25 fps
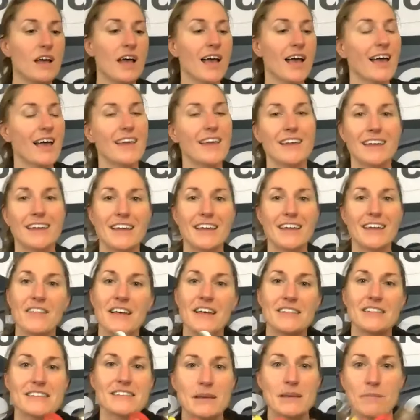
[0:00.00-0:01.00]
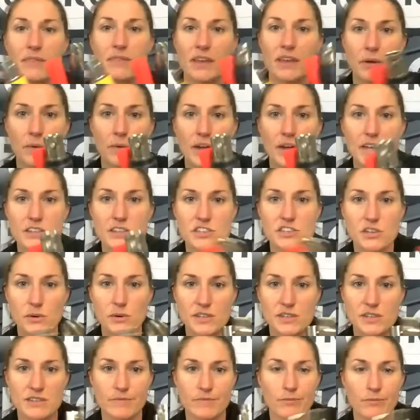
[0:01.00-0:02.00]
And again, that same thing, right? So it's,
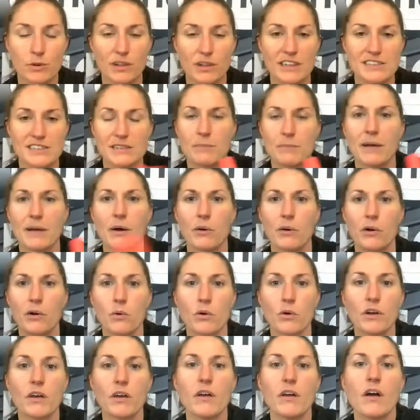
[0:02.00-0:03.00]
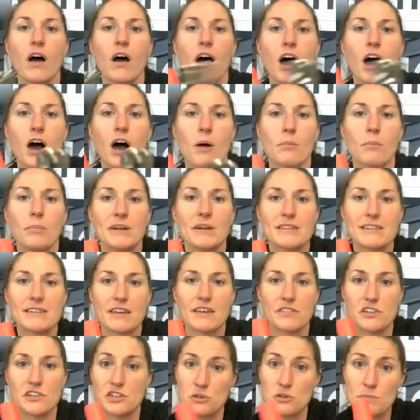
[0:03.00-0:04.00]
well, that's the power cord, but it's got the
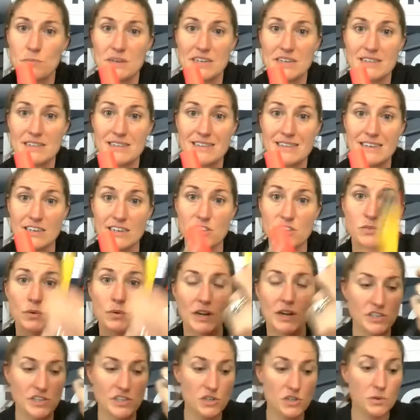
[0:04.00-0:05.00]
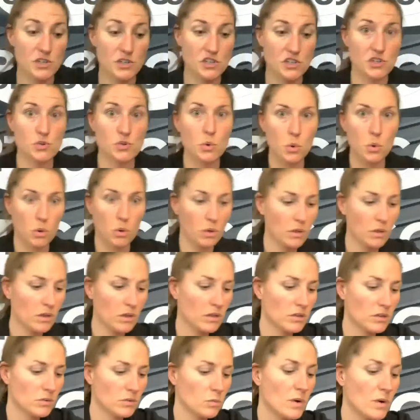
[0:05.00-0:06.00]
two BNCs, right? So it's dual,
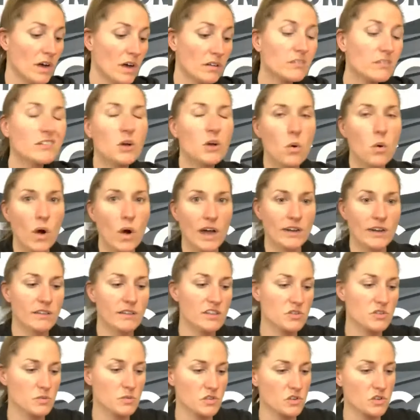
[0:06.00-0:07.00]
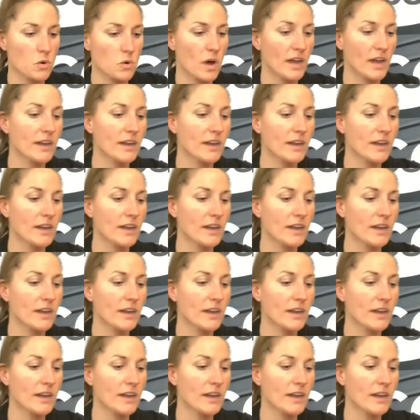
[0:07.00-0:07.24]
well, quad, this one's quad.